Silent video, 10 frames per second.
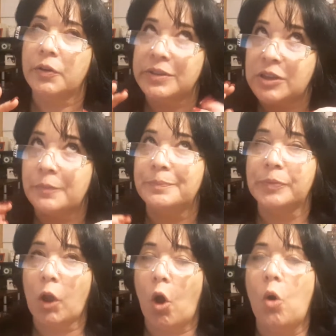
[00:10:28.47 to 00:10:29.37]
is
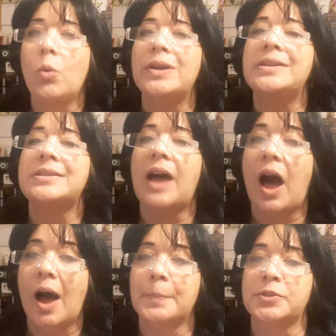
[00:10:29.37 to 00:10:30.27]
always
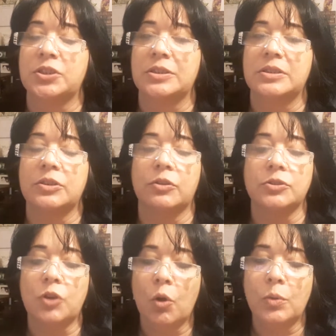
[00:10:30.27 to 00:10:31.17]
options. There
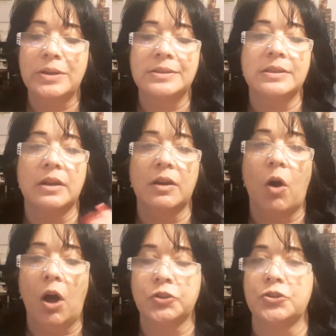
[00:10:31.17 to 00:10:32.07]
is always
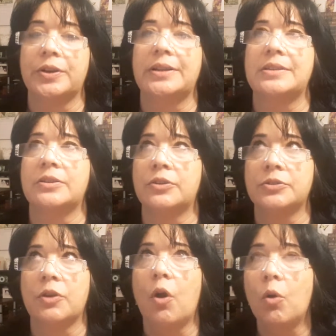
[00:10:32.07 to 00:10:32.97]
alternates.
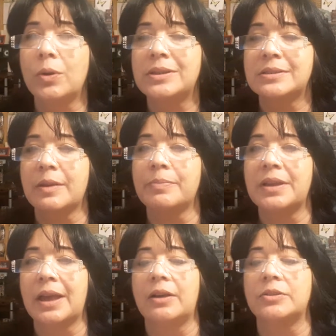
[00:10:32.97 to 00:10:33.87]
There's always
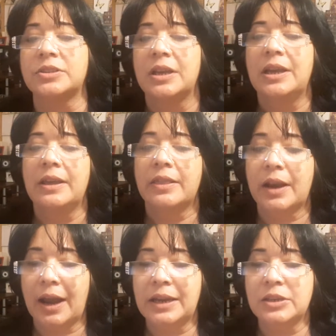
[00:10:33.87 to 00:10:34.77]
something else
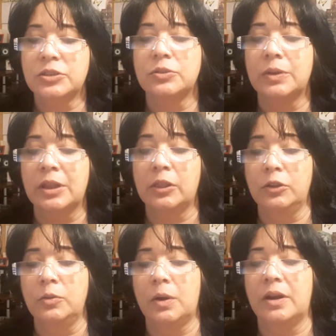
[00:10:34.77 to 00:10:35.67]
that I can do in
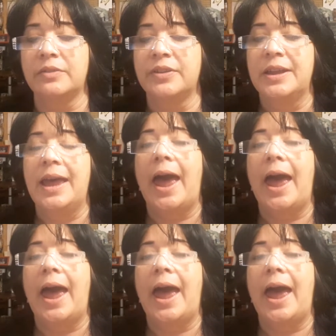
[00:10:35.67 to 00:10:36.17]
lieu of